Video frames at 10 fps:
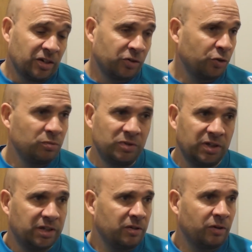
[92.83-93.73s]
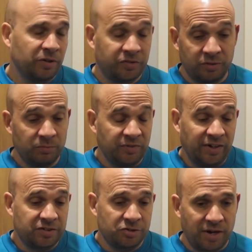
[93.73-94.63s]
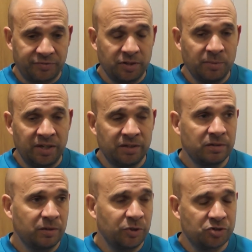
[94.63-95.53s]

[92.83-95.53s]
And Luke, we've had to draft him in.